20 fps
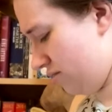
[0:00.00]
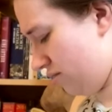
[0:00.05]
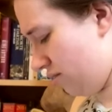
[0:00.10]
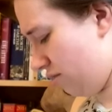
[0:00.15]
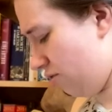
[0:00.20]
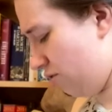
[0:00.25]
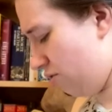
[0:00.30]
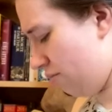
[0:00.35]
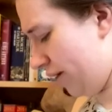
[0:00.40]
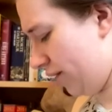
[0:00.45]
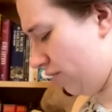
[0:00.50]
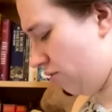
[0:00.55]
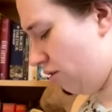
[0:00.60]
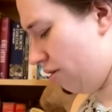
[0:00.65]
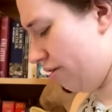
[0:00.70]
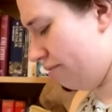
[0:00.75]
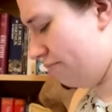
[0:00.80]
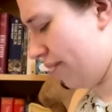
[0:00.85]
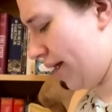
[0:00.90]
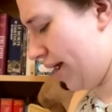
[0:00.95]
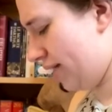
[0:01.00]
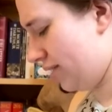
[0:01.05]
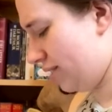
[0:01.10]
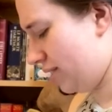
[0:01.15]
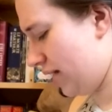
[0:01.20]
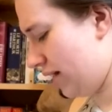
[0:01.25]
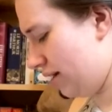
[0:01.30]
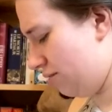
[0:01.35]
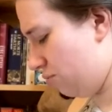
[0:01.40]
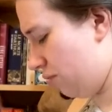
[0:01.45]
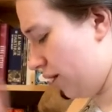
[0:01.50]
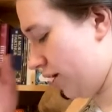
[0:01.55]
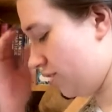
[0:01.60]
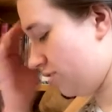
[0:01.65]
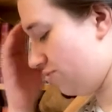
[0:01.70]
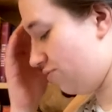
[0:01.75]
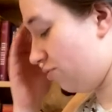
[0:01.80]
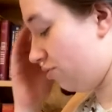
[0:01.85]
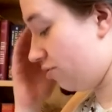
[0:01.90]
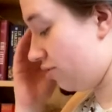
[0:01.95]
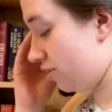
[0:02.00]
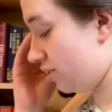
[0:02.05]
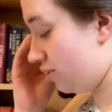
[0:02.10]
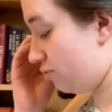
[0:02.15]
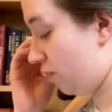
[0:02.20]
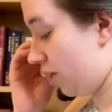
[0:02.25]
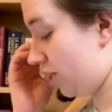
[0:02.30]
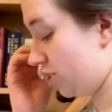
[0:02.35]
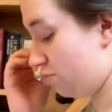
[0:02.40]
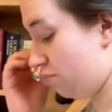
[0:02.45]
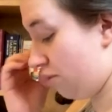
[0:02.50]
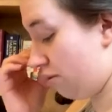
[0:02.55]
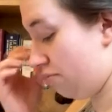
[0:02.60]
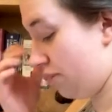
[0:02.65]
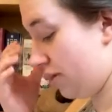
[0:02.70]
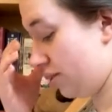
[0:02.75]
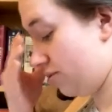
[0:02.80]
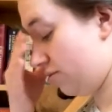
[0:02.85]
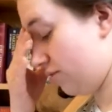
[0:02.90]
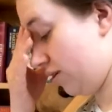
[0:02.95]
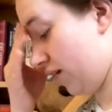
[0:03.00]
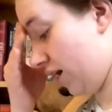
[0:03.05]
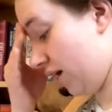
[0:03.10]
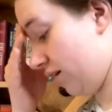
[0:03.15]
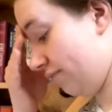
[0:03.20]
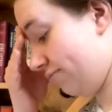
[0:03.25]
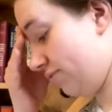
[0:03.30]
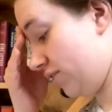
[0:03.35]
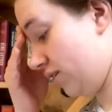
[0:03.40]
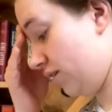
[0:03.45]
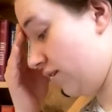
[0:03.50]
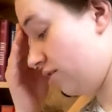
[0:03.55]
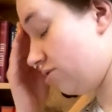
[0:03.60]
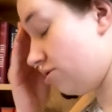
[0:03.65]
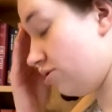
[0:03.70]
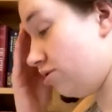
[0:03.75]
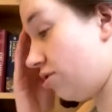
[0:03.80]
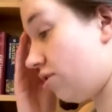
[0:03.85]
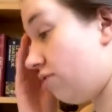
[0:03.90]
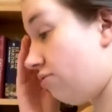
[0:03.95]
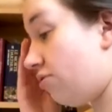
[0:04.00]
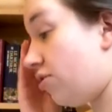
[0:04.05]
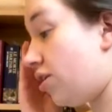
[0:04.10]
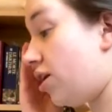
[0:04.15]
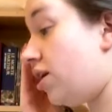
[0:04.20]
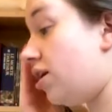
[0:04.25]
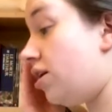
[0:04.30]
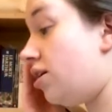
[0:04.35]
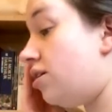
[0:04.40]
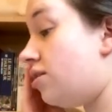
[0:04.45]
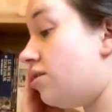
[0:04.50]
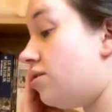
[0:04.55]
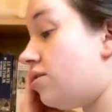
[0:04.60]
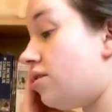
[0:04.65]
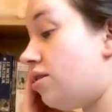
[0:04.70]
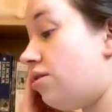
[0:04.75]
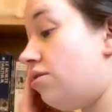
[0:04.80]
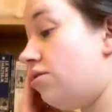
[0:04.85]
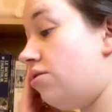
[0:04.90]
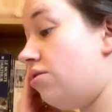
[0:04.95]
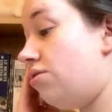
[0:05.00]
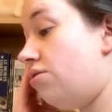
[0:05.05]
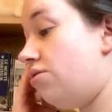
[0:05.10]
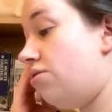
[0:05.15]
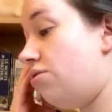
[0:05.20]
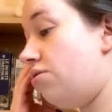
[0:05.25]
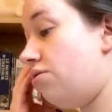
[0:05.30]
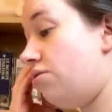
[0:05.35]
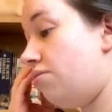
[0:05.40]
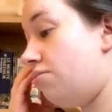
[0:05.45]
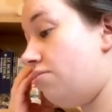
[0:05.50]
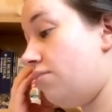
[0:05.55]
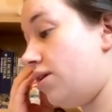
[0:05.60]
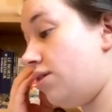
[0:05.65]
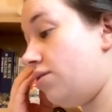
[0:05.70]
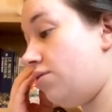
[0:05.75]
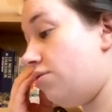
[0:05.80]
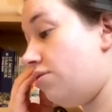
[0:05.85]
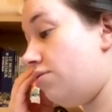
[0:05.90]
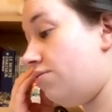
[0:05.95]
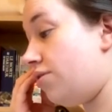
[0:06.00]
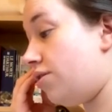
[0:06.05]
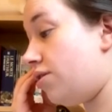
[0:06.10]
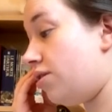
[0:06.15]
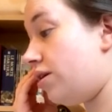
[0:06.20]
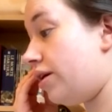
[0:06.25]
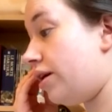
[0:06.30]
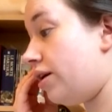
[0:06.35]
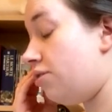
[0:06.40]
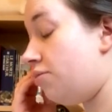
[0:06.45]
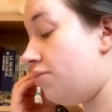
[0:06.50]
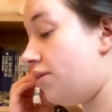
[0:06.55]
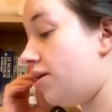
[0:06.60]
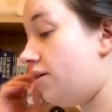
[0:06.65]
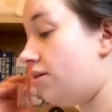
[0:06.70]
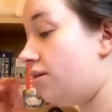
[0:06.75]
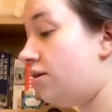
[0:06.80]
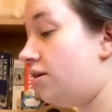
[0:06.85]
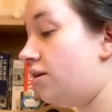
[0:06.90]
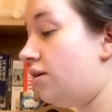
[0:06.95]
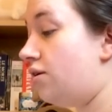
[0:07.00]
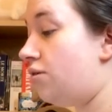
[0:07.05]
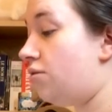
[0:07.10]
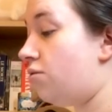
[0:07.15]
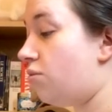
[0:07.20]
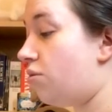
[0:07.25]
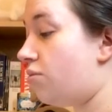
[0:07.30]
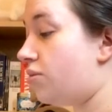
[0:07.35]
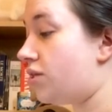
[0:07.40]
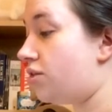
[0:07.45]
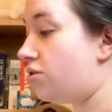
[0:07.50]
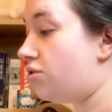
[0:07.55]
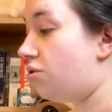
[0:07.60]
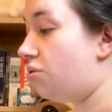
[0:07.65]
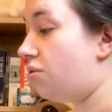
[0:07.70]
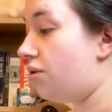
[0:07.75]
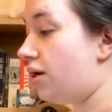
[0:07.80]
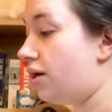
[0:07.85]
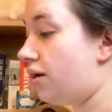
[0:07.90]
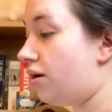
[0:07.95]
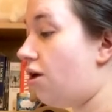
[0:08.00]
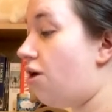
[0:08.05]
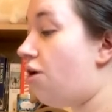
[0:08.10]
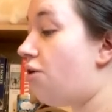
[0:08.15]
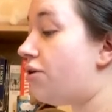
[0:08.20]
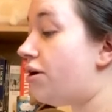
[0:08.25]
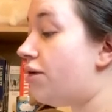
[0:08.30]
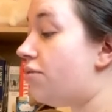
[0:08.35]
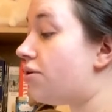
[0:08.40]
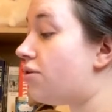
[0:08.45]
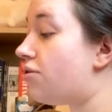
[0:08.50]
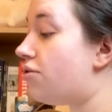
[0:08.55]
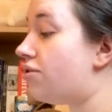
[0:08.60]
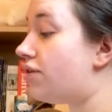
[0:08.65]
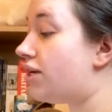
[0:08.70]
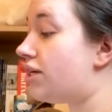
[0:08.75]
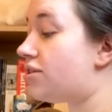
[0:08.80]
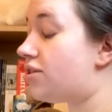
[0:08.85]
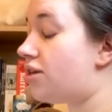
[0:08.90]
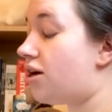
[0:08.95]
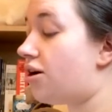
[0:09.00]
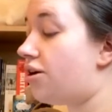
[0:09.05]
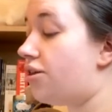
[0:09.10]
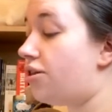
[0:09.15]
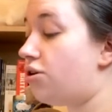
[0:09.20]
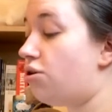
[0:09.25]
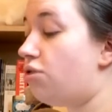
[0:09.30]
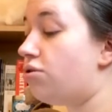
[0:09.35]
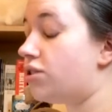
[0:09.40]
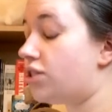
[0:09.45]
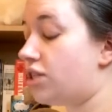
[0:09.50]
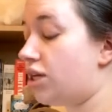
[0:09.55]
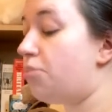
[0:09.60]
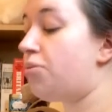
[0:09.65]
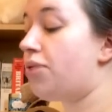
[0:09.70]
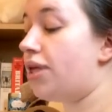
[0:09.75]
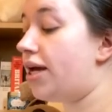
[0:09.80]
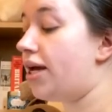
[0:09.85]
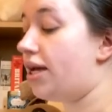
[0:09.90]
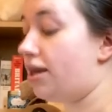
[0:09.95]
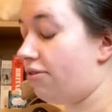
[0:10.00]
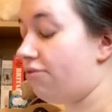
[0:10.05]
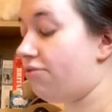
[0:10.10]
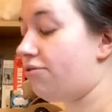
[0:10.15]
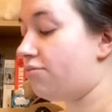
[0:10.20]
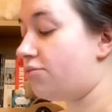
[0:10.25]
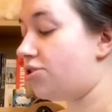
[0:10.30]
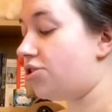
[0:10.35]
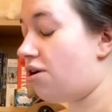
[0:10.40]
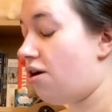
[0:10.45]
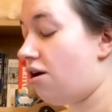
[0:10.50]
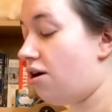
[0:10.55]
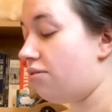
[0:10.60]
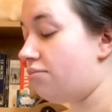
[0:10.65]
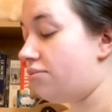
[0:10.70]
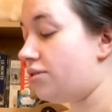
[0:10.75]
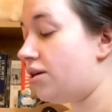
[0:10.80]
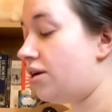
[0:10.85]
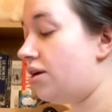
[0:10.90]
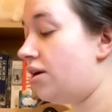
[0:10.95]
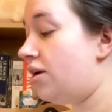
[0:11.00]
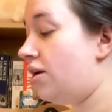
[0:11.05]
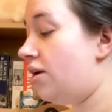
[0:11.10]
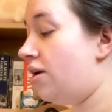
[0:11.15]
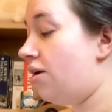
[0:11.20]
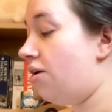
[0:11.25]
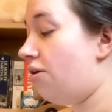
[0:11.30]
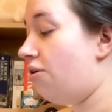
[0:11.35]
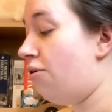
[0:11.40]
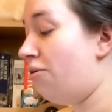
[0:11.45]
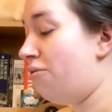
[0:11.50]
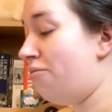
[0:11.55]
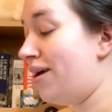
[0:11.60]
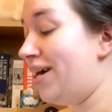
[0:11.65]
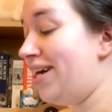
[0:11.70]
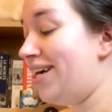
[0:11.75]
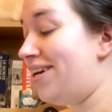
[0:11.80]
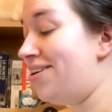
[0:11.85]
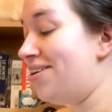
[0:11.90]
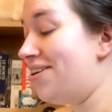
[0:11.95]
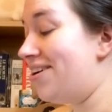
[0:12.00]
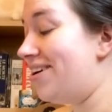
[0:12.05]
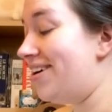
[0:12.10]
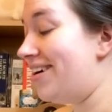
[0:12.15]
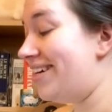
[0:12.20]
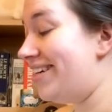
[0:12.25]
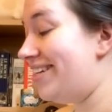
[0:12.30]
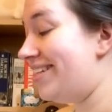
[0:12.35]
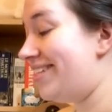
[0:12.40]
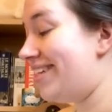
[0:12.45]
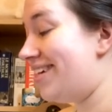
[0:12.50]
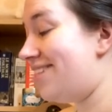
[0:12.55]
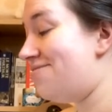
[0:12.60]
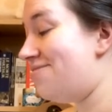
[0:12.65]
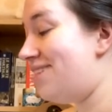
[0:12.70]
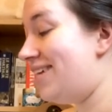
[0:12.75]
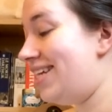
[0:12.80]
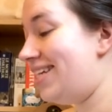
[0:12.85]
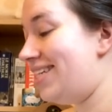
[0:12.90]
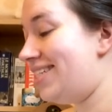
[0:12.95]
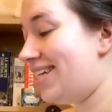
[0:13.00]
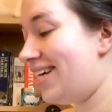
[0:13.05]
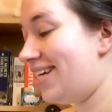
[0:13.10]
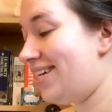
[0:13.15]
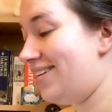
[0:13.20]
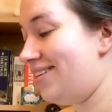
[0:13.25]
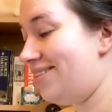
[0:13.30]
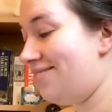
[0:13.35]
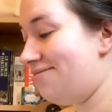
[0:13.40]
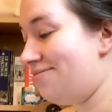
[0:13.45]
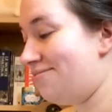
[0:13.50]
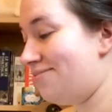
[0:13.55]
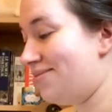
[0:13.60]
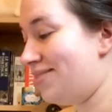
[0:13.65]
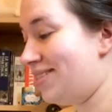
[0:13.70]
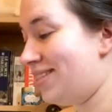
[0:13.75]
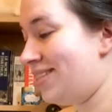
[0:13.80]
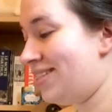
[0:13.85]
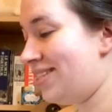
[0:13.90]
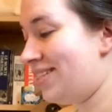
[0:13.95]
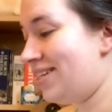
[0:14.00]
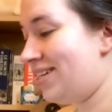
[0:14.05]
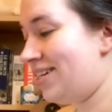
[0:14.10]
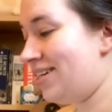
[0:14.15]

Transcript: Oh my god, Ben 10 Witch Force. The witch bump into a gang of teenagers looking for aliens. Oh my god, fucking kill me. What was I doing? Oh, here we go. They get stuck in the ghostly plane from Charmed. Oh my god, how many times?